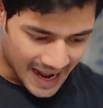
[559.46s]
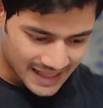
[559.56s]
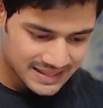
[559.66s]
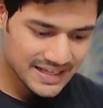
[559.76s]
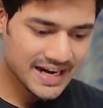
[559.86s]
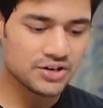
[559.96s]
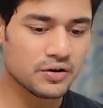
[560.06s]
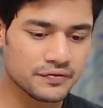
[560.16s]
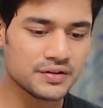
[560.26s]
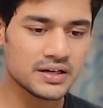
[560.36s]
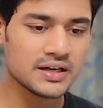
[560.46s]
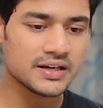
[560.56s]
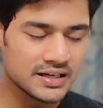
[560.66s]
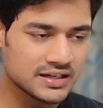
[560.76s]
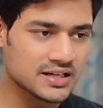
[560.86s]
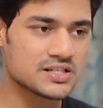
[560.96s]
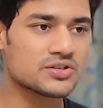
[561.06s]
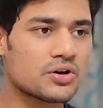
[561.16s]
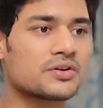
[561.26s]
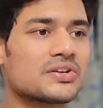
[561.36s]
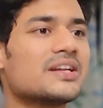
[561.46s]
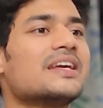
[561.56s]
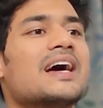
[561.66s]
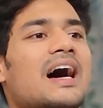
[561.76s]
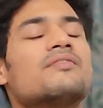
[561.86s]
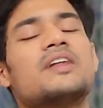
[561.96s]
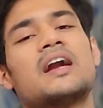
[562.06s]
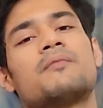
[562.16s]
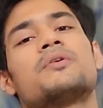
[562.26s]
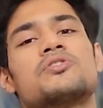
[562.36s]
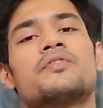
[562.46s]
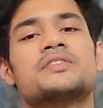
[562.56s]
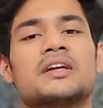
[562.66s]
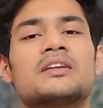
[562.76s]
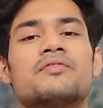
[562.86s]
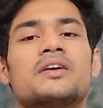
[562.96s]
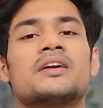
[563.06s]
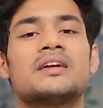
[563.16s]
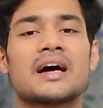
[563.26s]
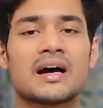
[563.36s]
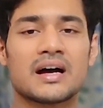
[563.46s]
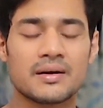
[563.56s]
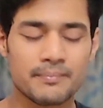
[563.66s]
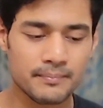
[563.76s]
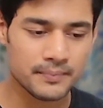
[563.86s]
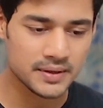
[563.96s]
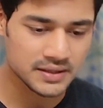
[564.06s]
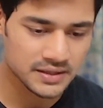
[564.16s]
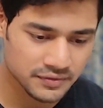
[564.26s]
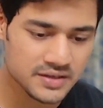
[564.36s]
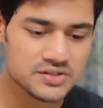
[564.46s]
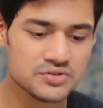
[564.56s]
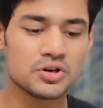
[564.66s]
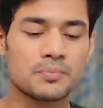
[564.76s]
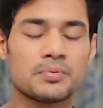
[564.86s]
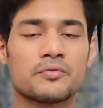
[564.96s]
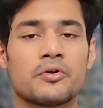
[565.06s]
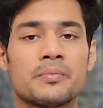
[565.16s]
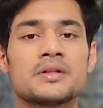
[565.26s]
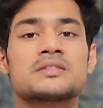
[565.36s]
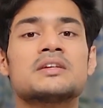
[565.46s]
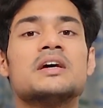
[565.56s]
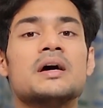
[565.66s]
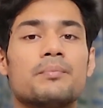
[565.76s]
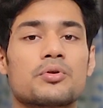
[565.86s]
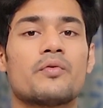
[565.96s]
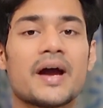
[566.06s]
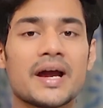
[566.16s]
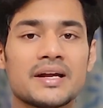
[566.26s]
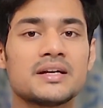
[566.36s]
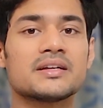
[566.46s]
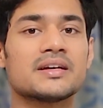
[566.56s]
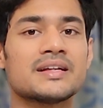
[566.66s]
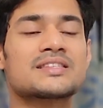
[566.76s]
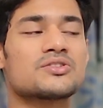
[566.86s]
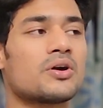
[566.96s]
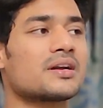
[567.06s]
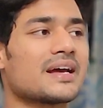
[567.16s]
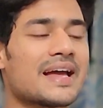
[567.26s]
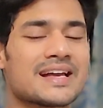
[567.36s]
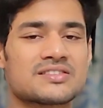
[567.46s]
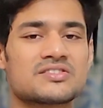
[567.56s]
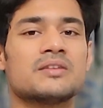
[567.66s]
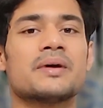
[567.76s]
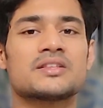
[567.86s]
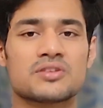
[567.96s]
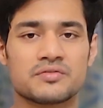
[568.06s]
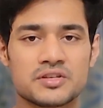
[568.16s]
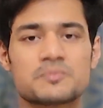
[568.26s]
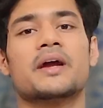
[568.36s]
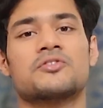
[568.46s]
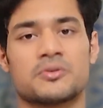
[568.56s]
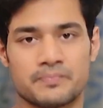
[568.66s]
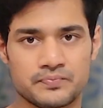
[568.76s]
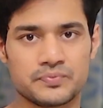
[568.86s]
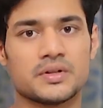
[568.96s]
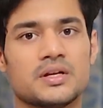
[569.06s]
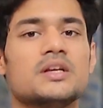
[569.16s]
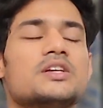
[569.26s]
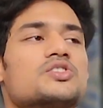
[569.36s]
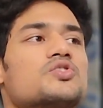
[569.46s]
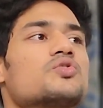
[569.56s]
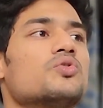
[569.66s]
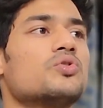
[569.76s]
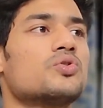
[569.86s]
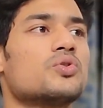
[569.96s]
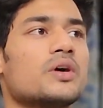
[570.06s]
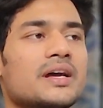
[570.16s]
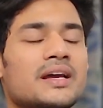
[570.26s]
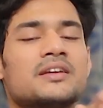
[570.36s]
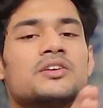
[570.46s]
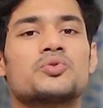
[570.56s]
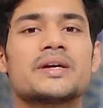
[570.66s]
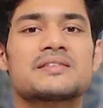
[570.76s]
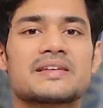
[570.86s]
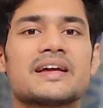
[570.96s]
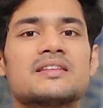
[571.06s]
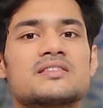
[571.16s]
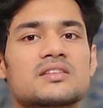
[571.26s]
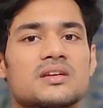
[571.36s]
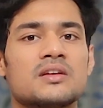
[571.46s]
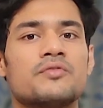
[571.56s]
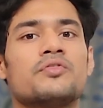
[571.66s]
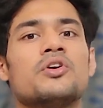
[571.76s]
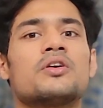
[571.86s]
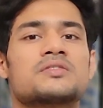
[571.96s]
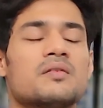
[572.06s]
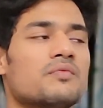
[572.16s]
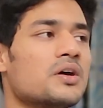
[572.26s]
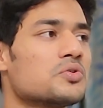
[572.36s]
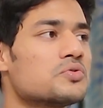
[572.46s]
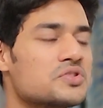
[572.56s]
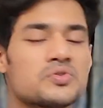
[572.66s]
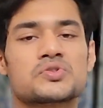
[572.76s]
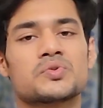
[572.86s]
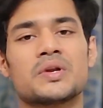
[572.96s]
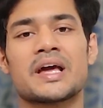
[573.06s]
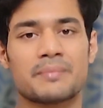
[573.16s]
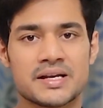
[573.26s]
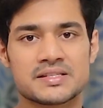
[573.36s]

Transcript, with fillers: at the end of the day, it does not really have that much of a significant uh, difference to your performance provided it's not extreme ends of the spectrum so in a truest sense if you are someone who's used to like